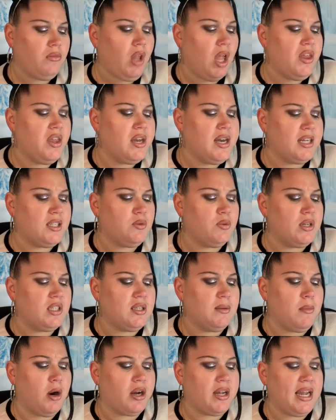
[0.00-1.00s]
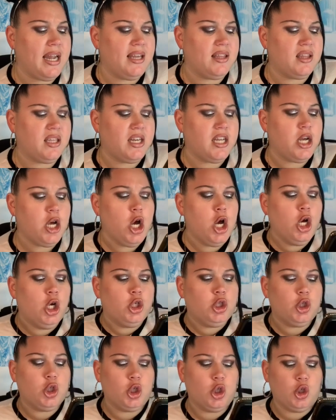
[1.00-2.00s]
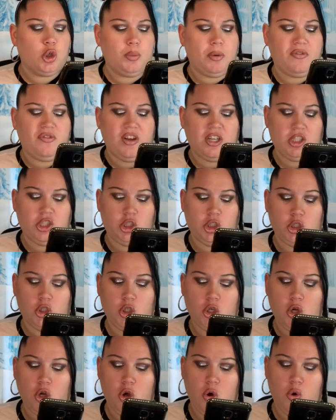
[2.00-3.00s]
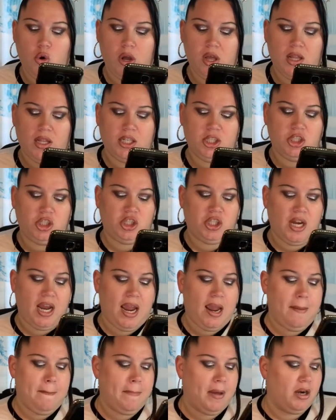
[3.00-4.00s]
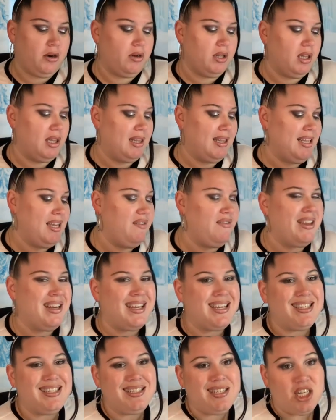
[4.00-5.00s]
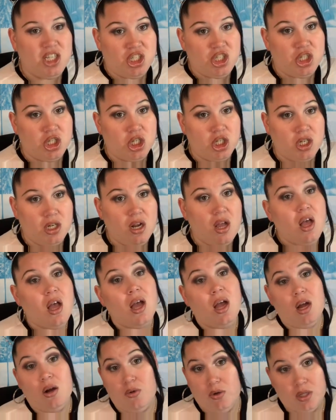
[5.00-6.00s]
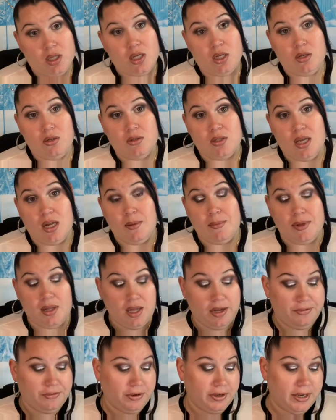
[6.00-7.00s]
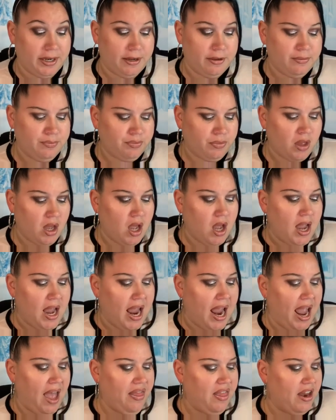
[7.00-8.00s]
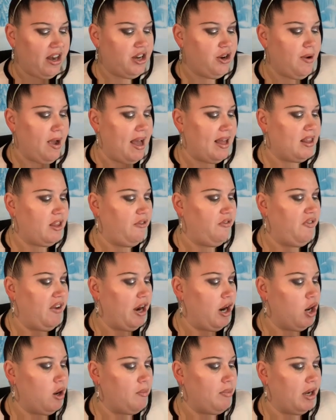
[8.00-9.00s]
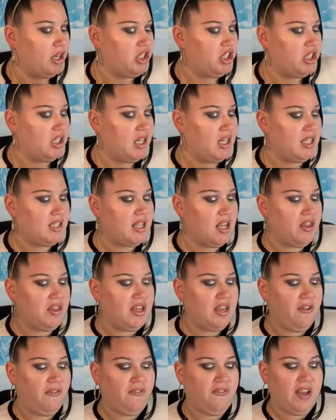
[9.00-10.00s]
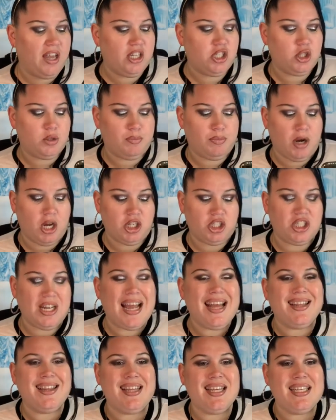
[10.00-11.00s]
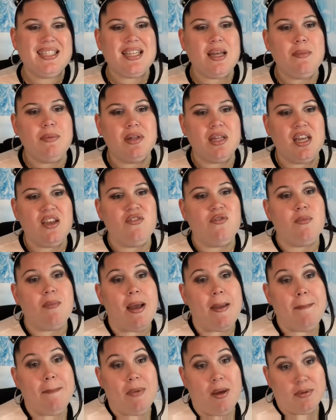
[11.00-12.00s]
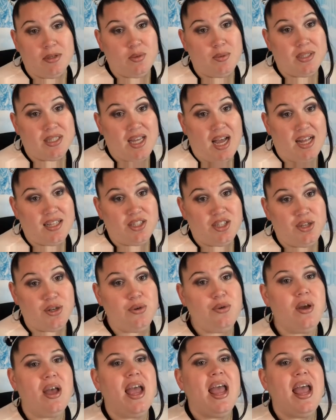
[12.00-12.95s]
The next one is the Marc Anthony True Professional Oil and Shea Butter Leave-In Conditioner. I really could use that in my life right now. And then you have the Farrah brushes, the face brush. And this, I believe, my Mama Sweets got too.